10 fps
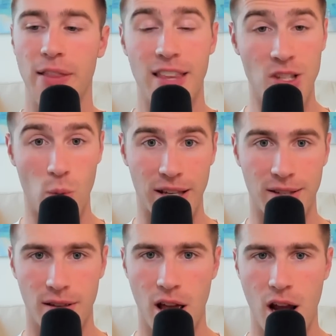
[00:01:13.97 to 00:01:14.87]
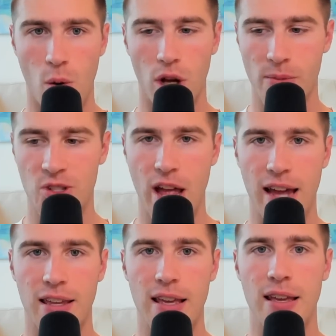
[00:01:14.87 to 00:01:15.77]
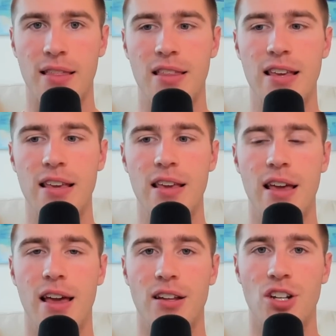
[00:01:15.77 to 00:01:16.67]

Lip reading: But this week, we're going to be stacking the